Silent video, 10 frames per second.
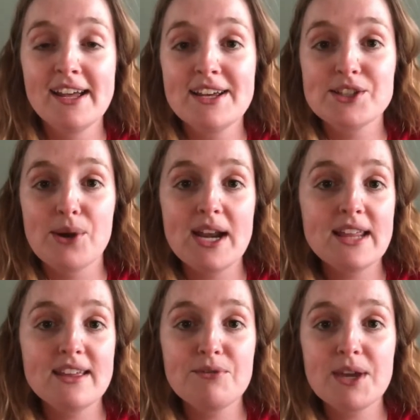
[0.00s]
So
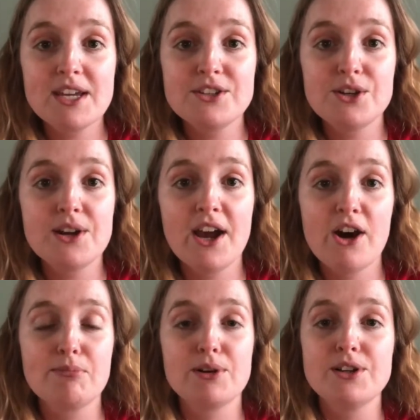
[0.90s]
anything we can do to
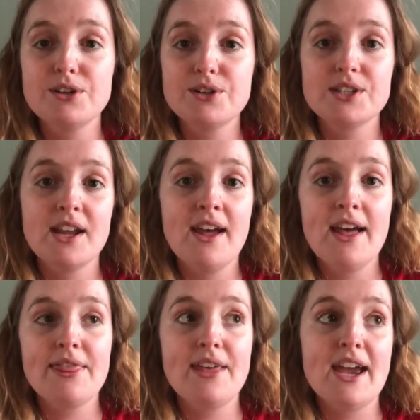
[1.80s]
help reduce
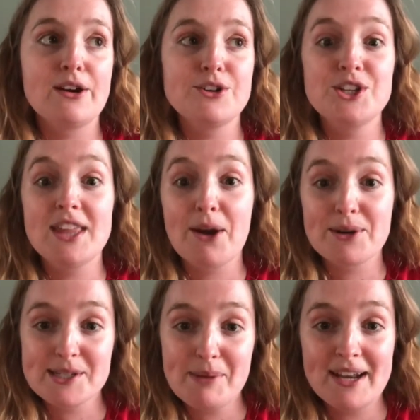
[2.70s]
the energy that
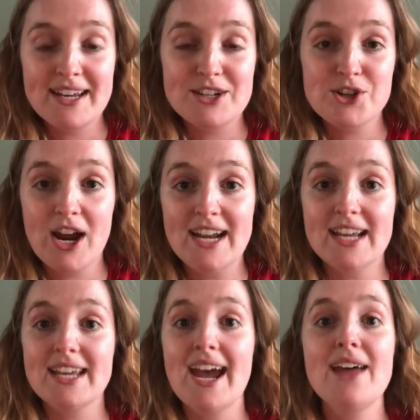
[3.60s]
we're spending trying
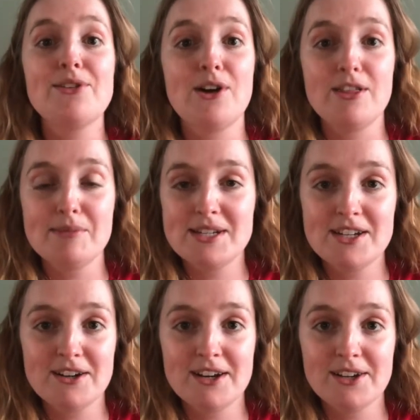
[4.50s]
to gather all the
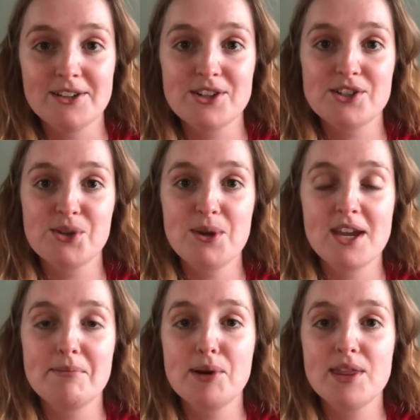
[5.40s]
materials so we
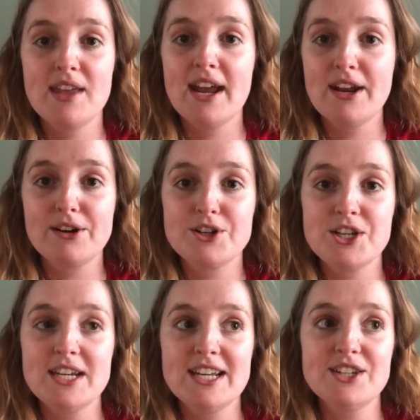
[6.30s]
can put that
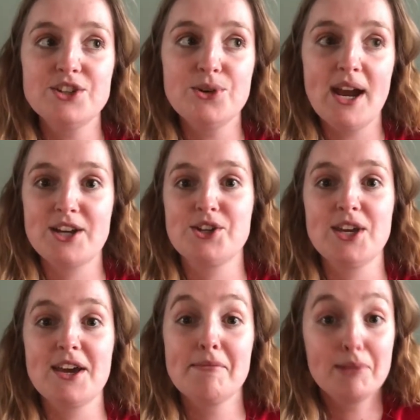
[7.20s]
energy into
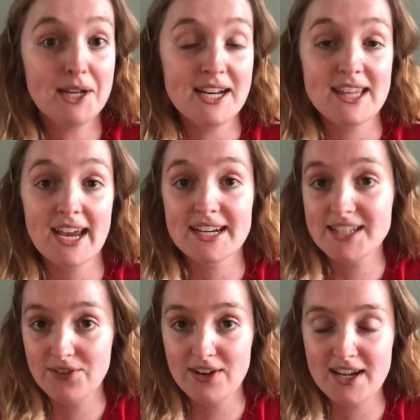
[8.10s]
actually completing the
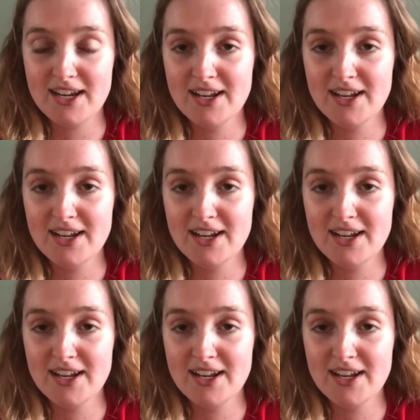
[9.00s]
activity.